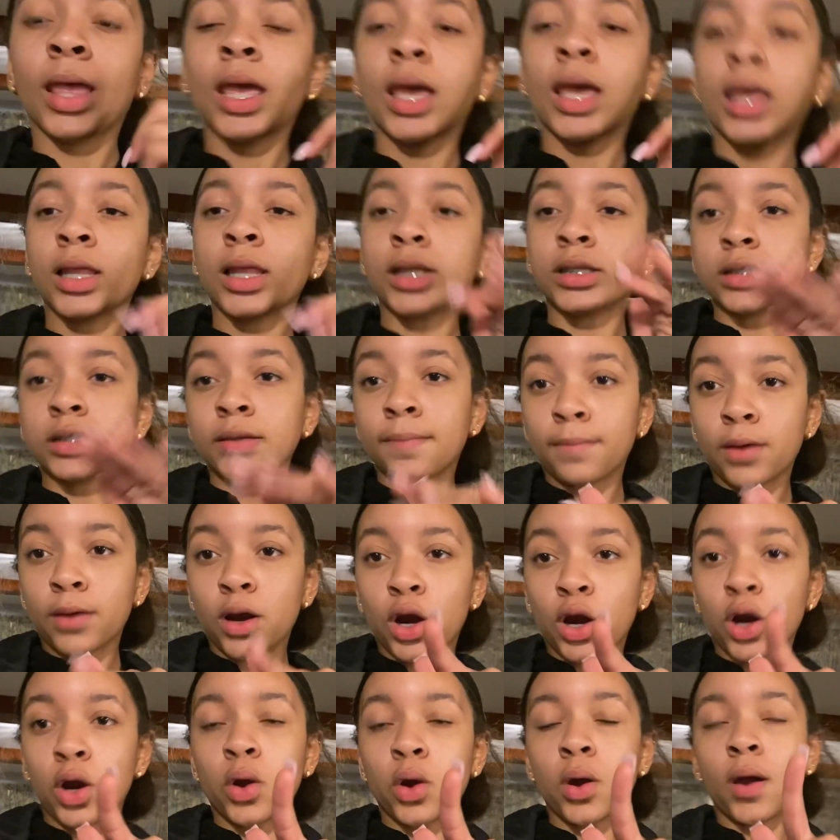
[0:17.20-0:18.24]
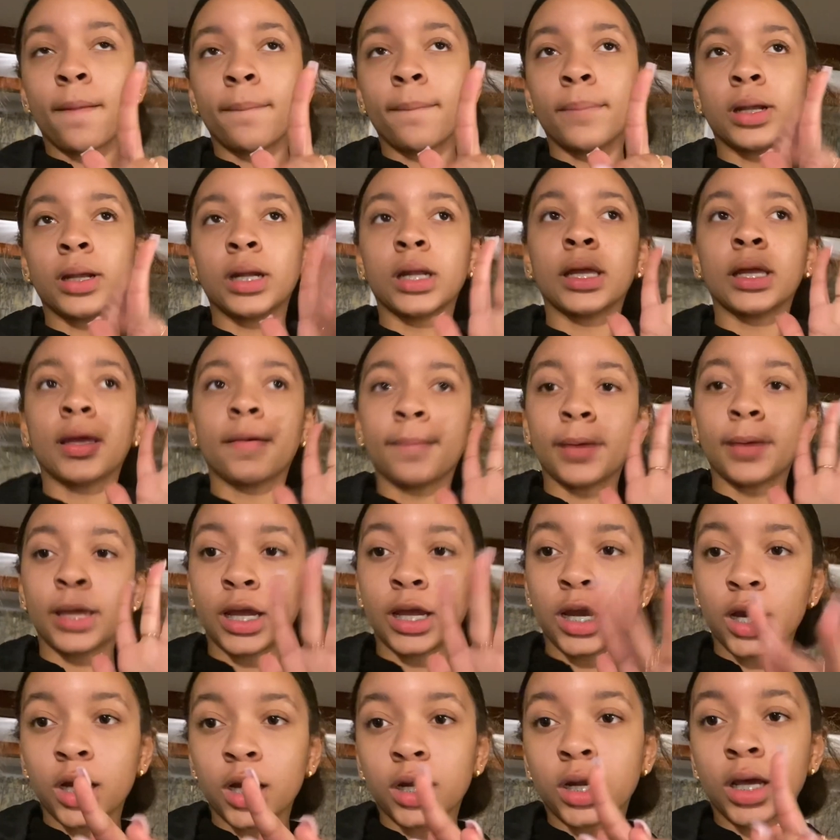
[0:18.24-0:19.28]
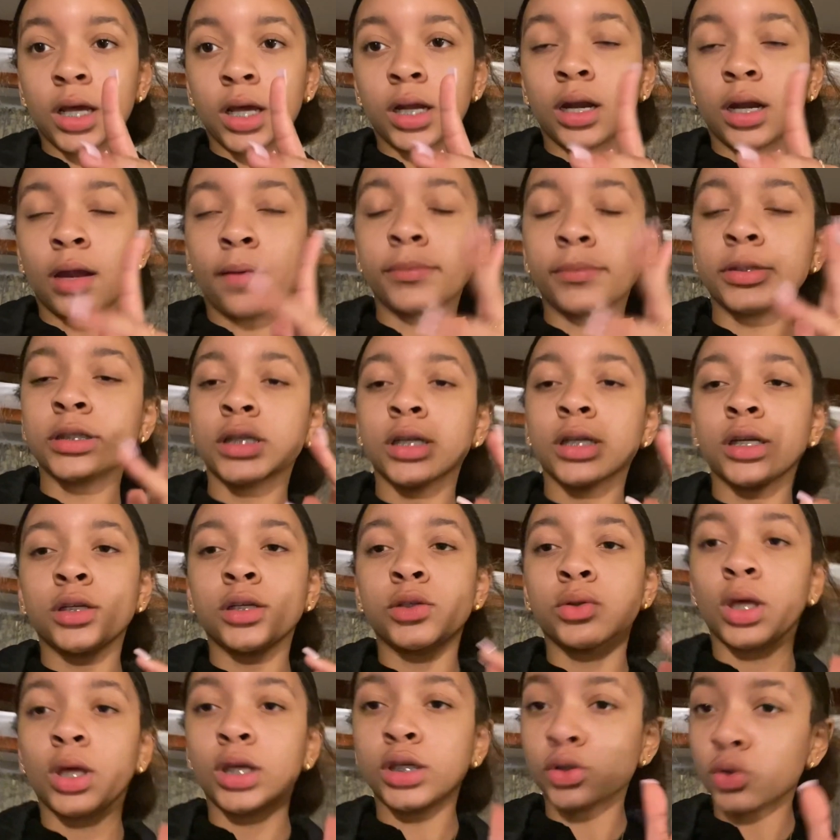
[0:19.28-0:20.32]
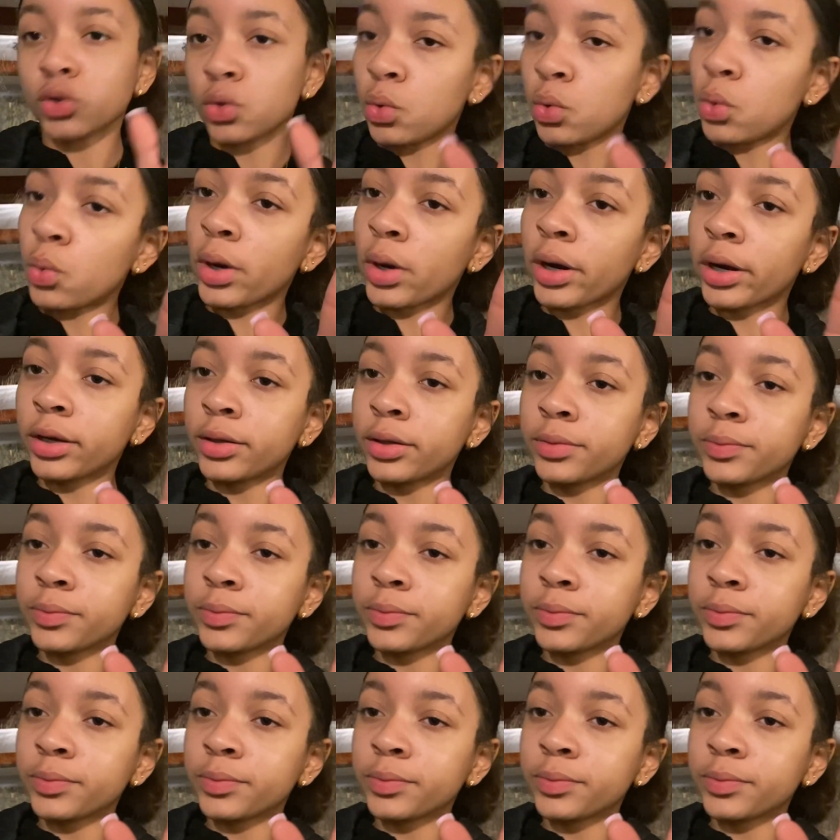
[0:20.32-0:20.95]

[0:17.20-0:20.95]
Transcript: And then tomorrow I'm gonna get my hair done and I'm just gonna do like schoolwork